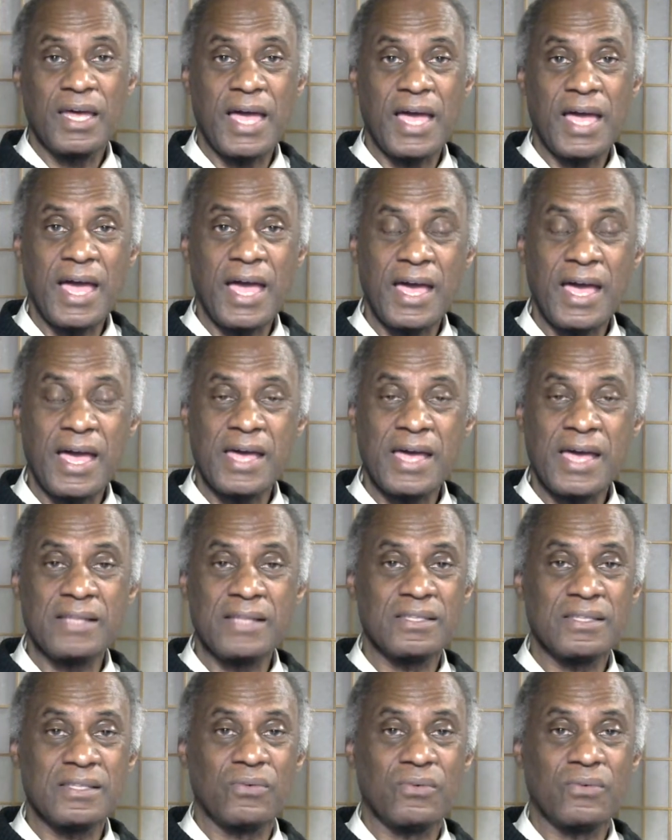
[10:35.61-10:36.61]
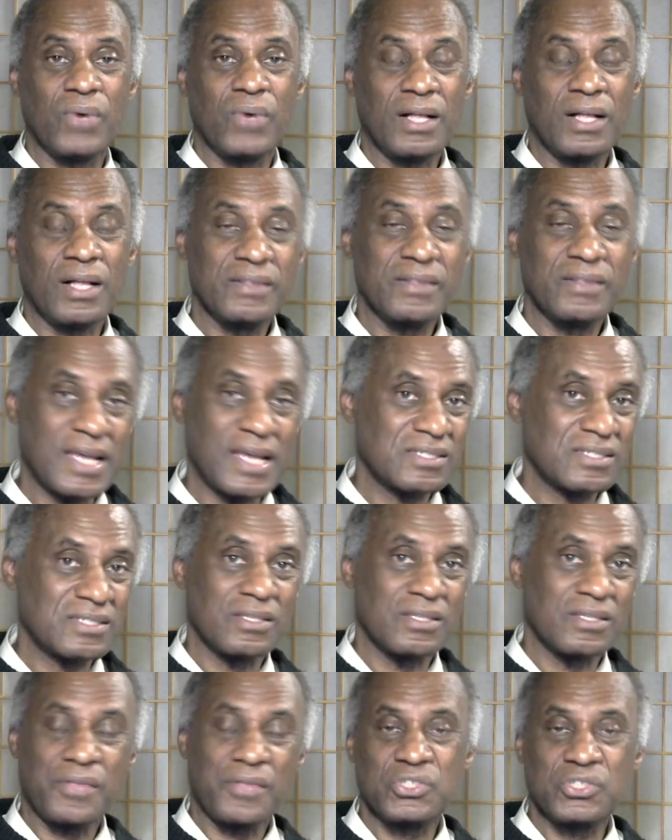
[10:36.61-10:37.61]
And well, that's
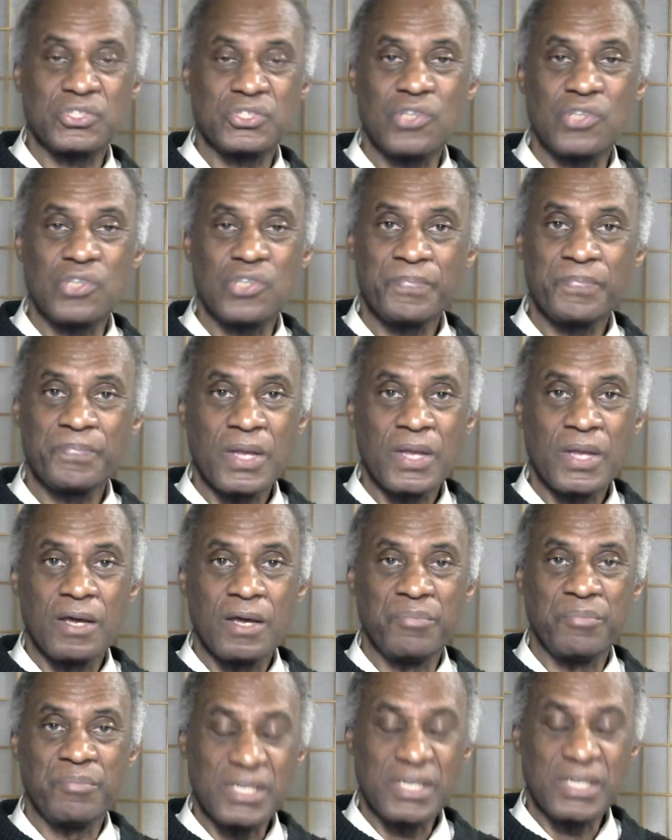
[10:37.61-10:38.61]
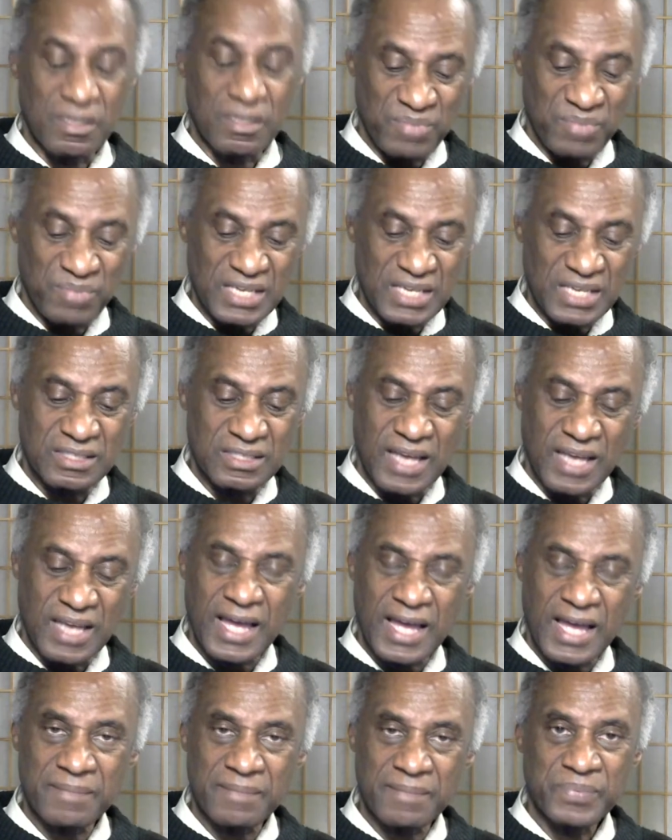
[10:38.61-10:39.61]
another show. But in the
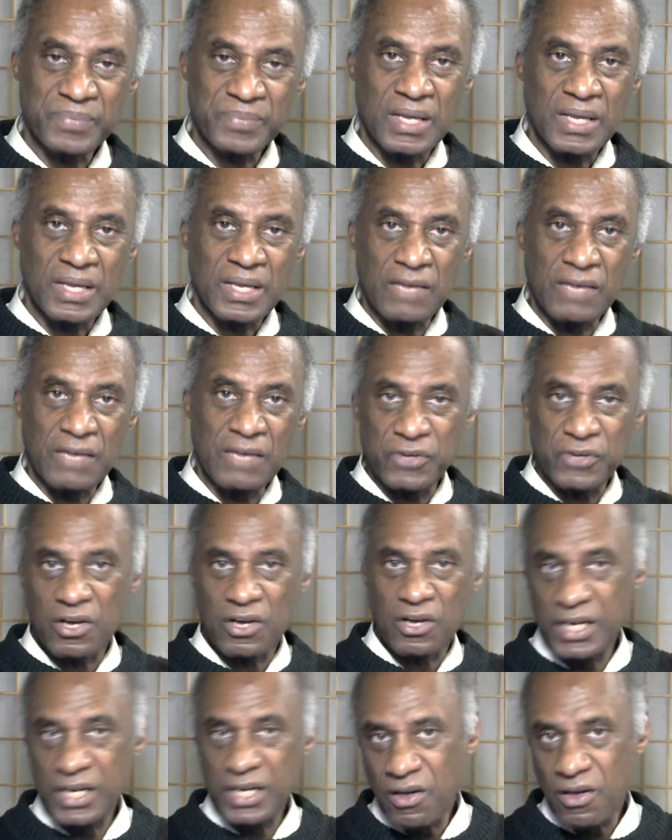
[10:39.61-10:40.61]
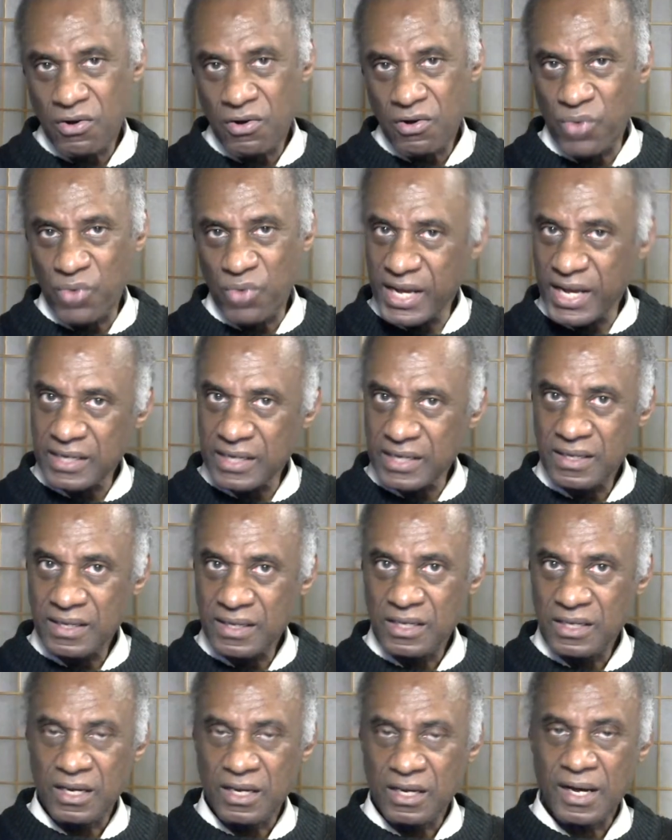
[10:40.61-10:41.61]
meantime, if you're going to go away,
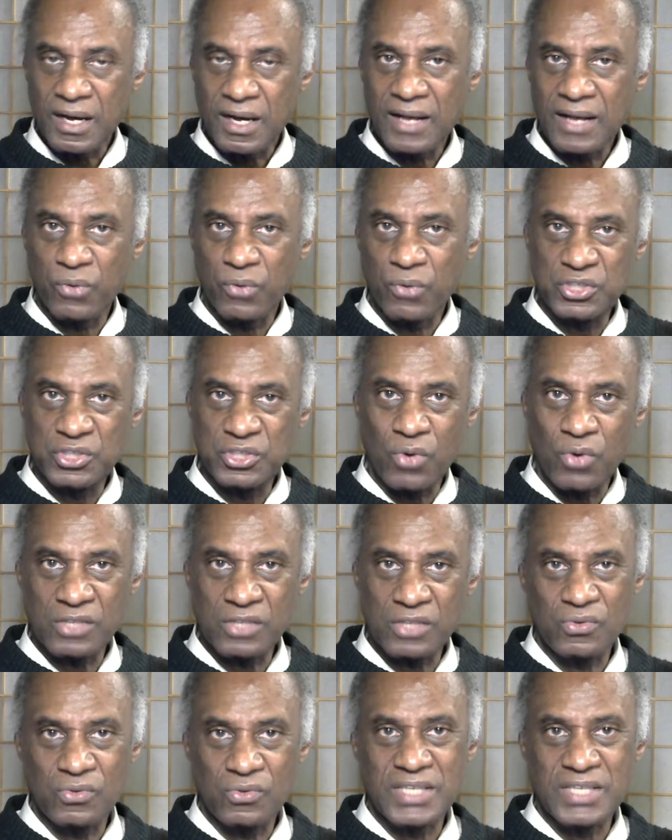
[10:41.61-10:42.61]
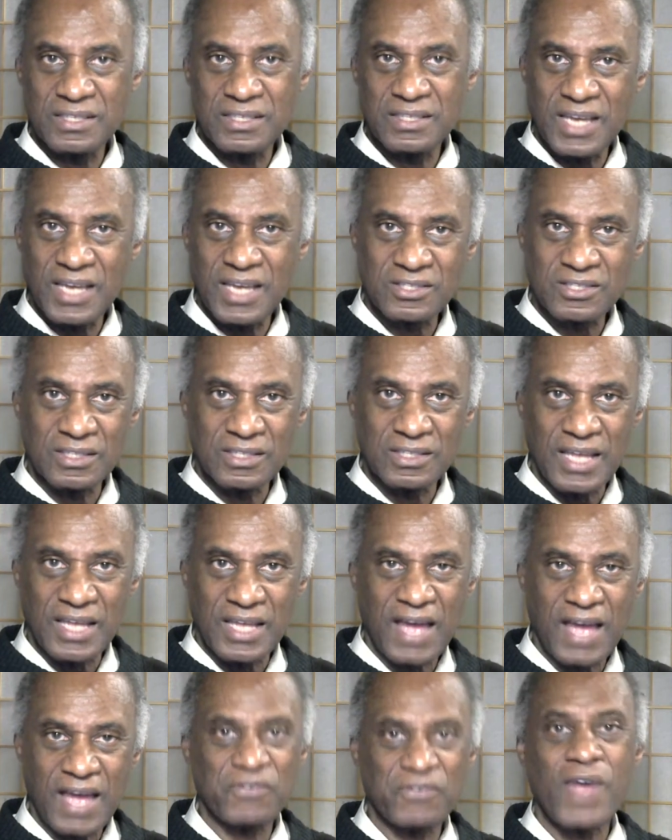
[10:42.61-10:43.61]
what you want to do is get tested. They
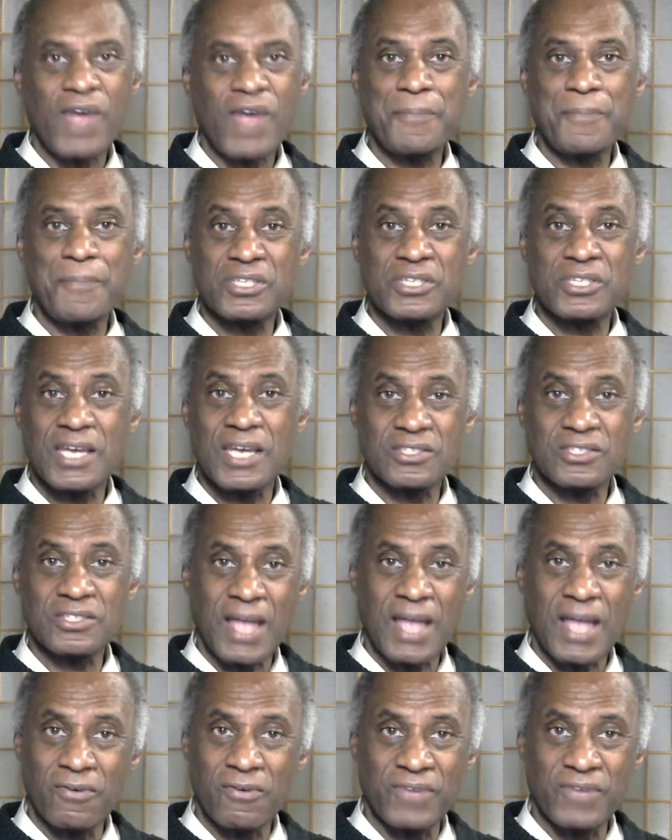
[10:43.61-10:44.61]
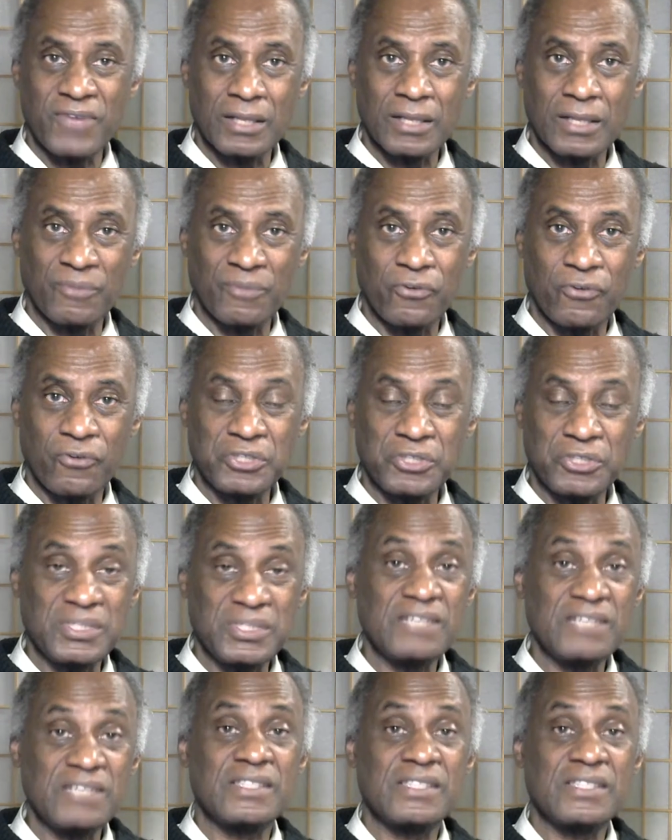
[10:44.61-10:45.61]
have the rapid test now available for you.